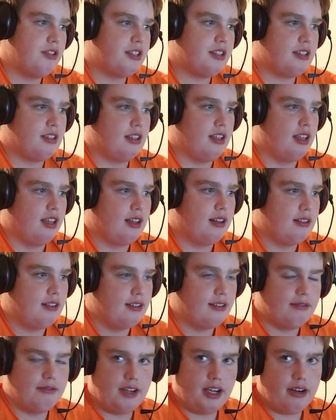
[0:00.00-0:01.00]
was
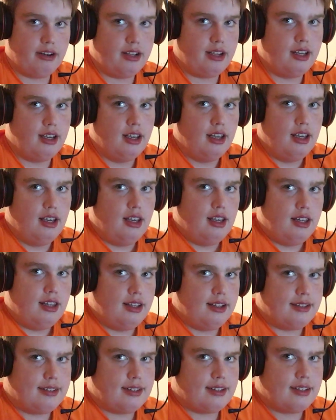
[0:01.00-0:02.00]

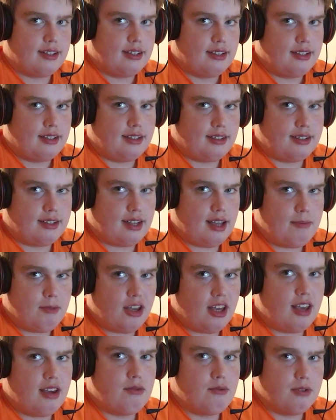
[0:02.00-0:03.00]
this
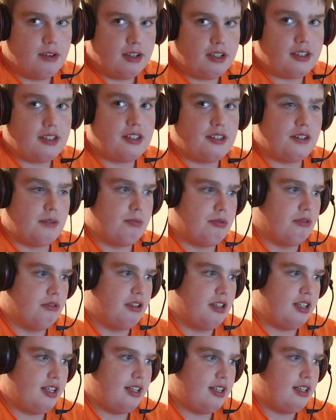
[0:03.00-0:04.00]
semi-works
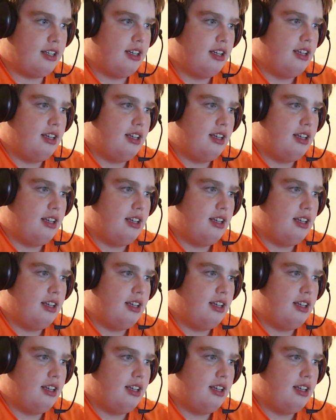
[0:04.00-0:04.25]
supported,